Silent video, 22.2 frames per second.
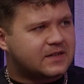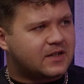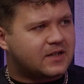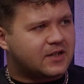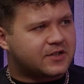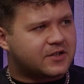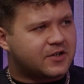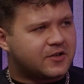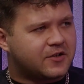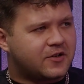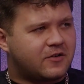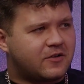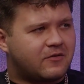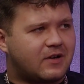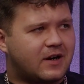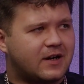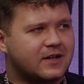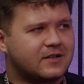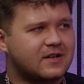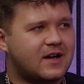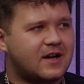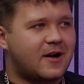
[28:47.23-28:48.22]
I don't know
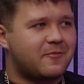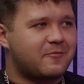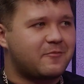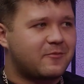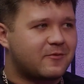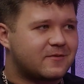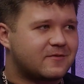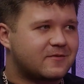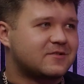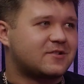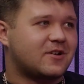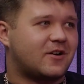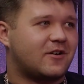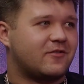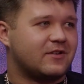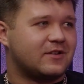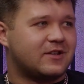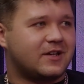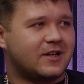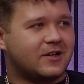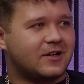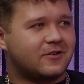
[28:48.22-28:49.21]
why. I'm sort of
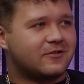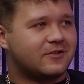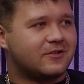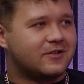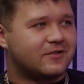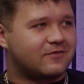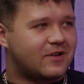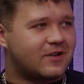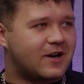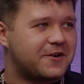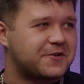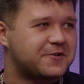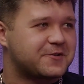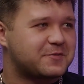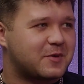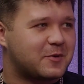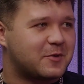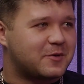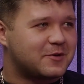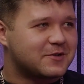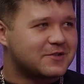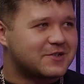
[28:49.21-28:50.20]
in the England and Rhinos
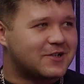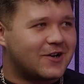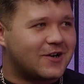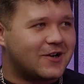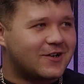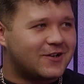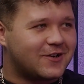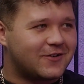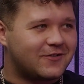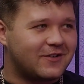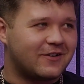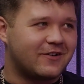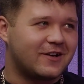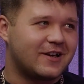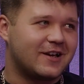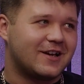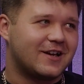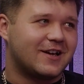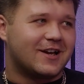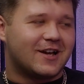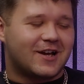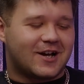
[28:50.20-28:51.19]
bubble, so I don't really.
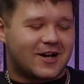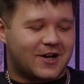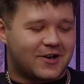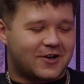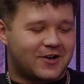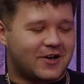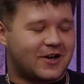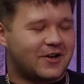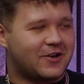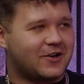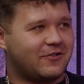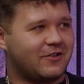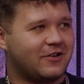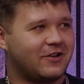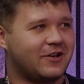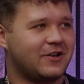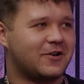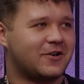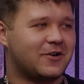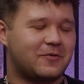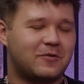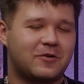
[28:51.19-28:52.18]
I don't really
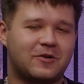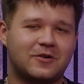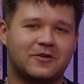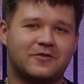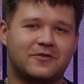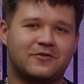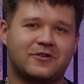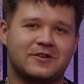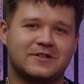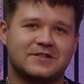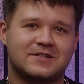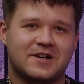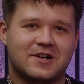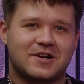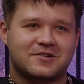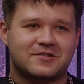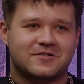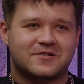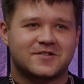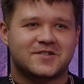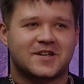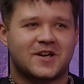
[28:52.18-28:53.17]
know what other
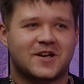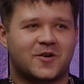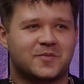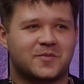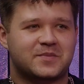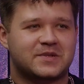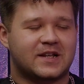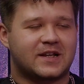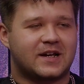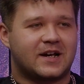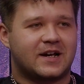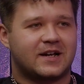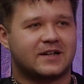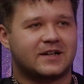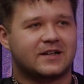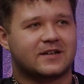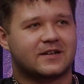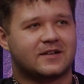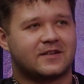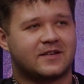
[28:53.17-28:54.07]
international setups are like.